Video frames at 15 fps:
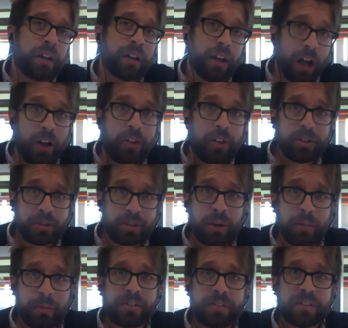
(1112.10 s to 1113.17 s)
other
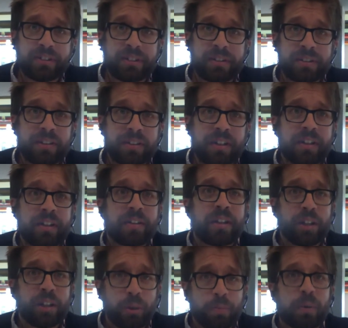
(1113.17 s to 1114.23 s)
small businesses. Mm-hmm.
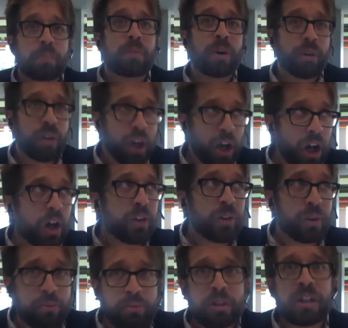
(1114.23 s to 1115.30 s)
Like you promote
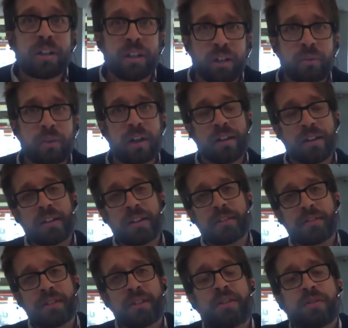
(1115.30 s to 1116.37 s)
other really great
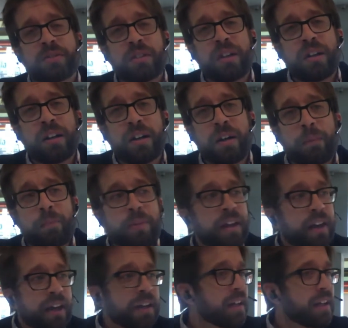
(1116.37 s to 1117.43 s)
things that you saw.
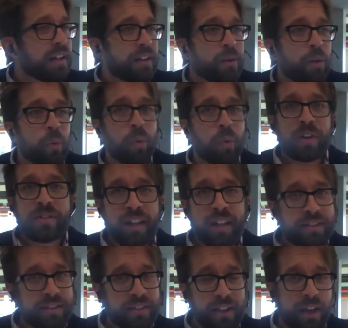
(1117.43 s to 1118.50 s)
And worst
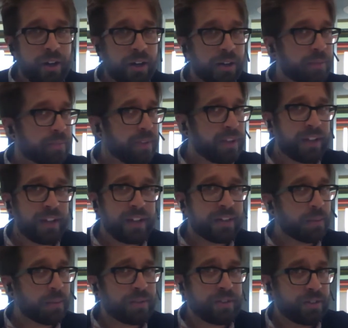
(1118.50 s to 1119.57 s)
case scenario in that
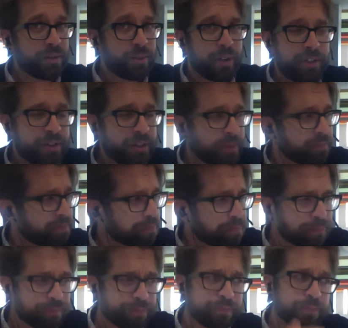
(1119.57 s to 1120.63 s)
type of situation,
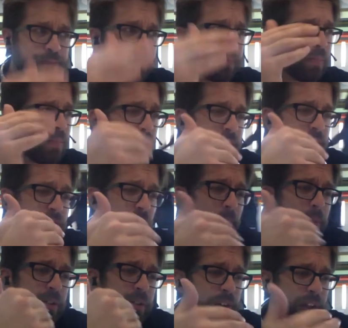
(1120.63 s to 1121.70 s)

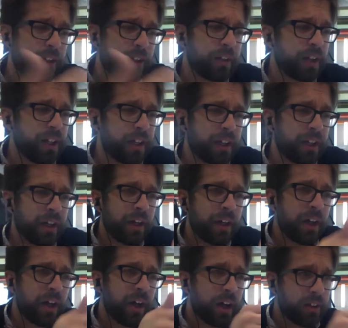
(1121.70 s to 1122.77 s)
somebody's going to click
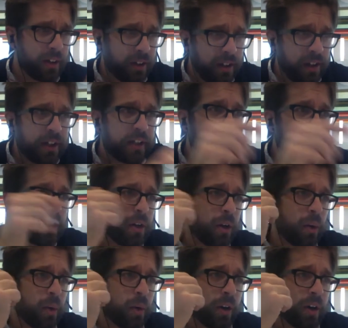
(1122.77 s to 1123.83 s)
on the link
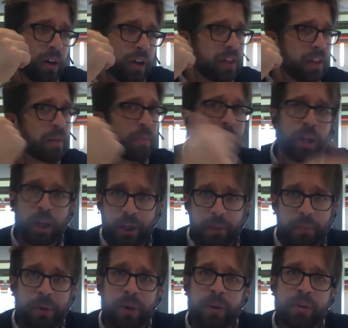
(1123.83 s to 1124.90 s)
or in the blog
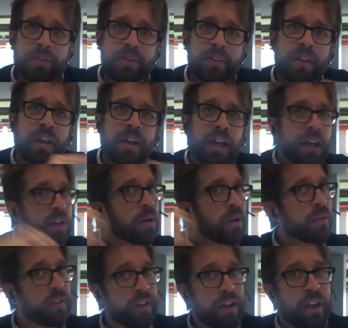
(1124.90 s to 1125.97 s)
post and go
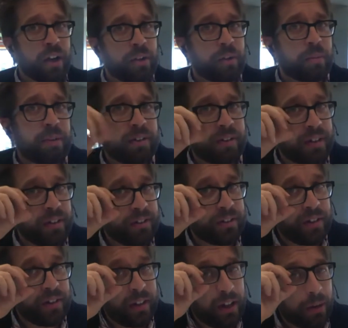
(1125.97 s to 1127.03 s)
over to that other
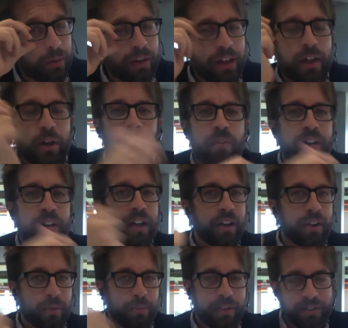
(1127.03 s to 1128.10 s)
business. And when they go over to that
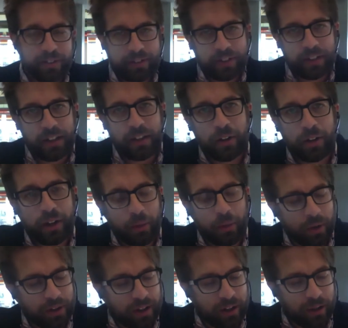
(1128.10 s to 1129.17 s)
other business and they look
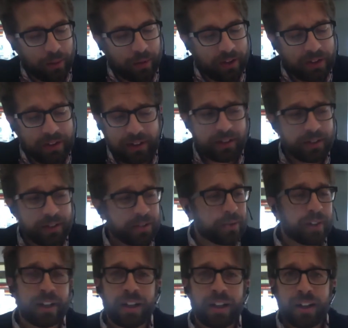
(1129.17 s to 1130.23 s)
at what that other business is
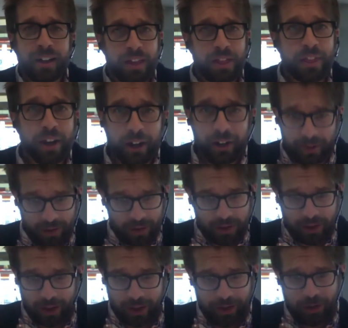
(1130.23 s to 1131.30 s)
doing,
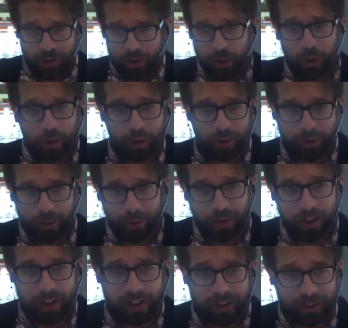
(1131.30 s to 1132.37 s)
they're trolling through
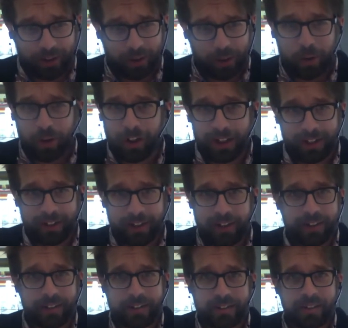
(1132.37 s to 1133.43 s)
their Google
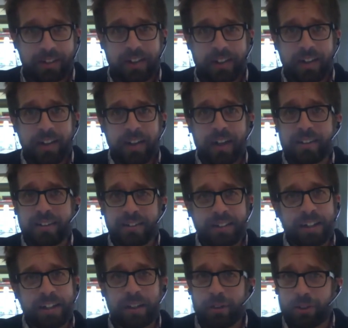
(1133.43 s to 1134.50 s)
Analytics and
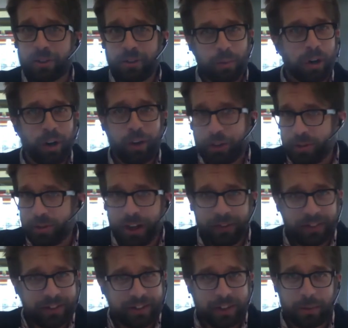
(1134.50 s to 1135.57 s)
seeing where all the
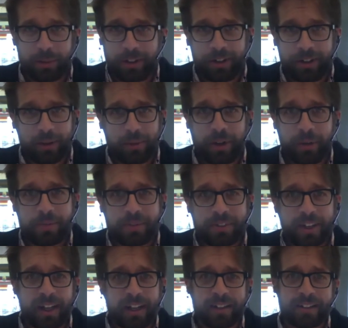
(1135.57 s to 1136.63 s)
traffic's coming to their
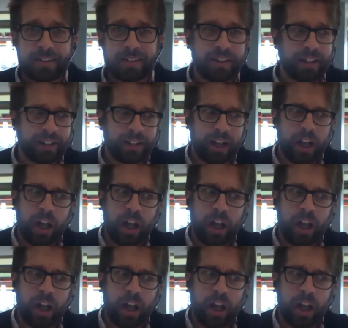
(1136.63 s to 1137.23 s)
website, and they see, like,